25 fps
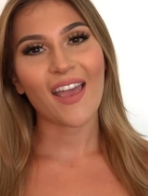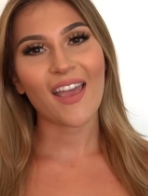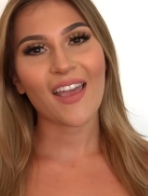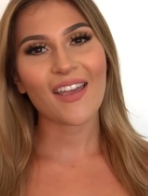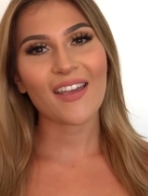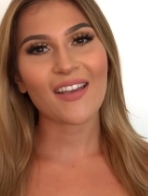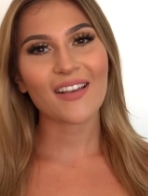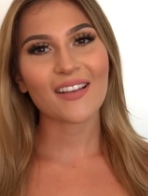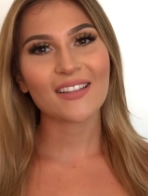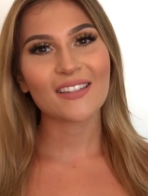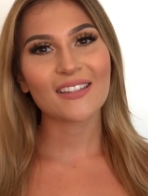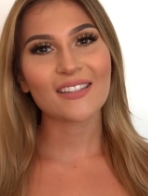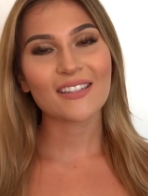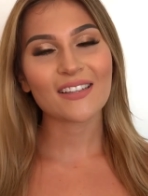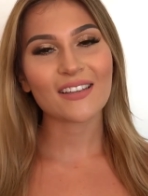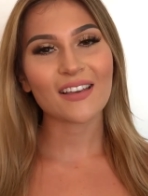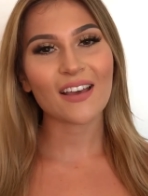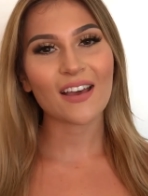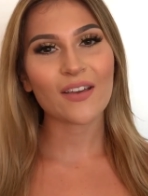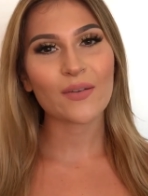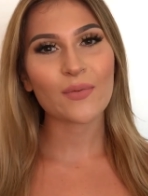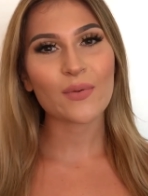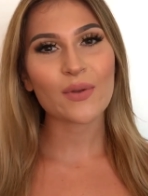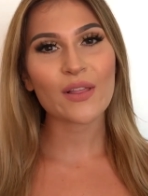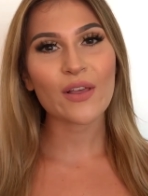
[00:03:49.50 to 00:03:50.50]
And
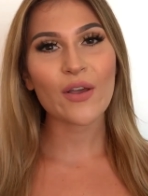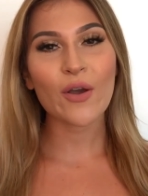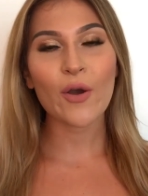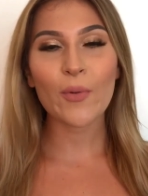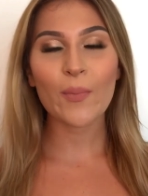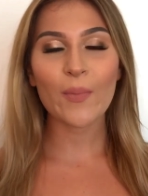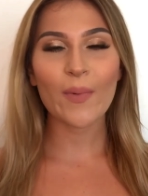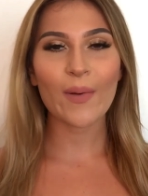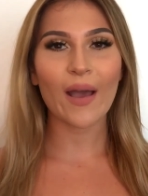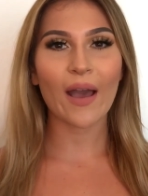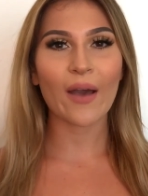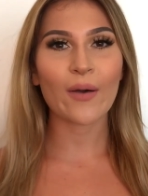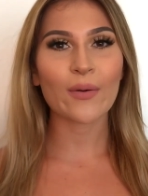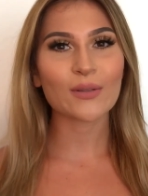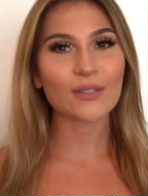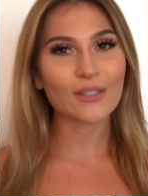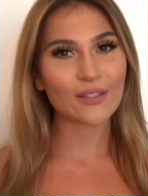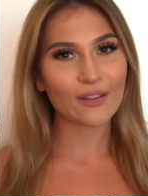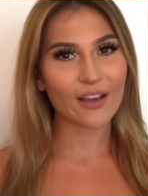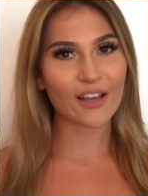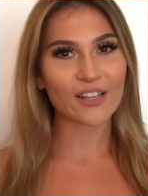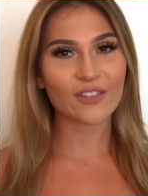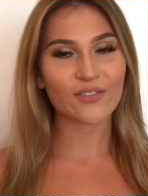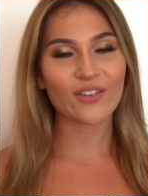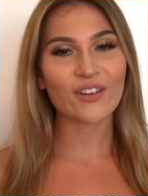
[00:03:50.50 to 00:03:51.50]
I really hope I will see you
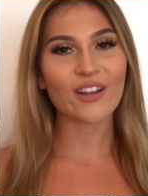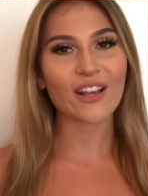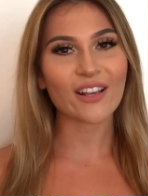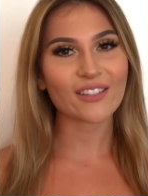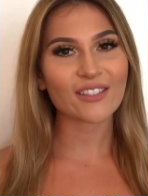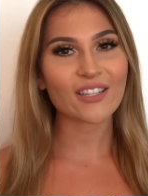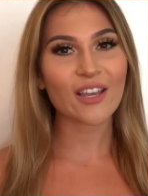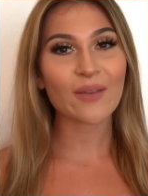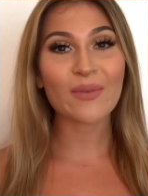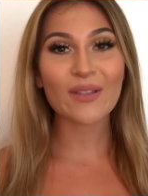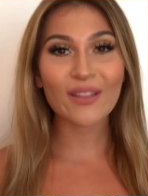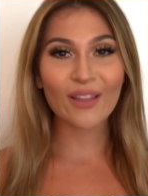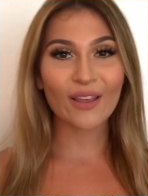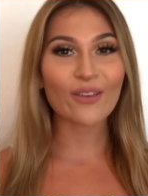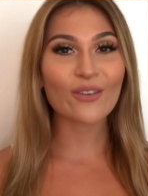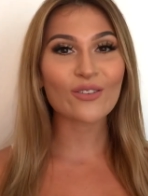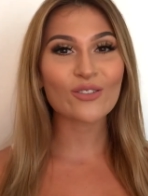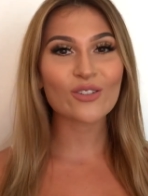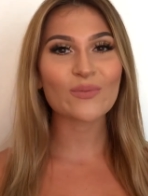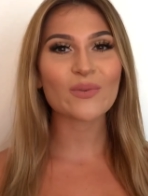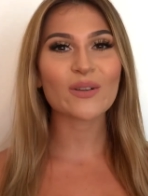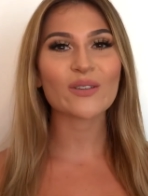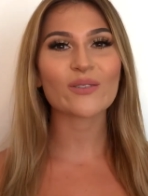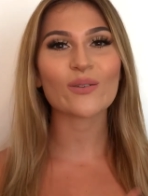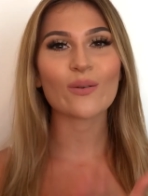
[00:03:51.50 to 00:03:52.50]
guys for next time, and thank you
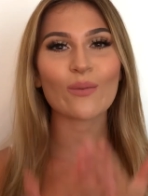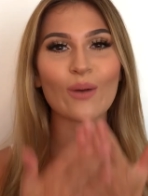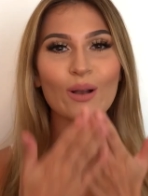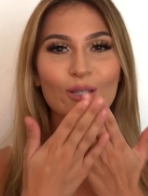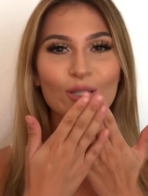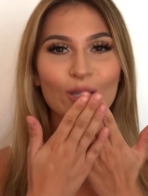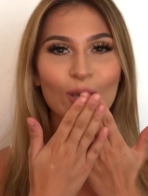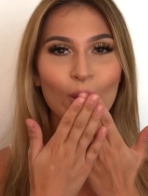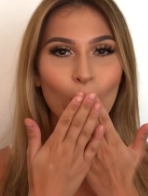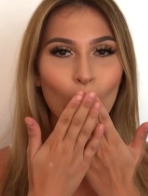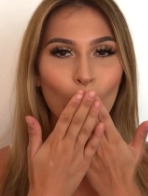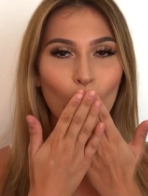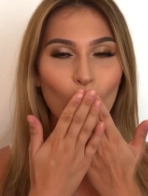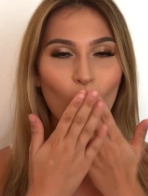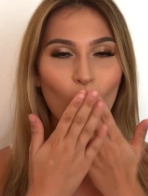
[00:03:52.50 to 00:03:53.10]
so much for watching.